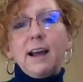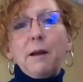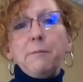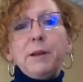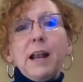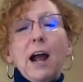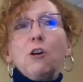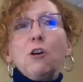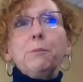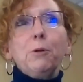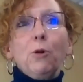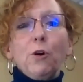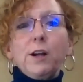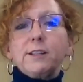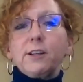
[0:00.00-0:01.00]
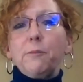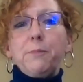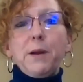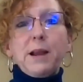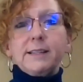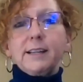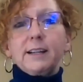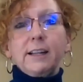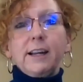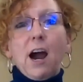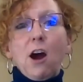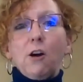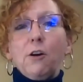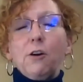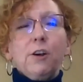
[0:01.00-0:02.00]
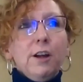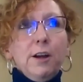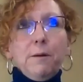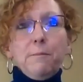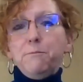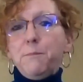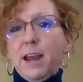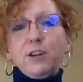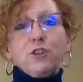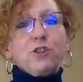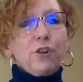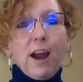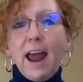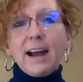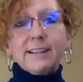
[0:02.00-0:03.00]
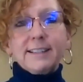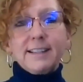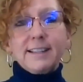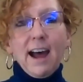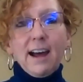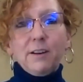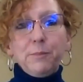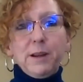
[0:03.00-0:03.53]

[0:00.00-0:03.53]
I mean, our employees are basically our major asset,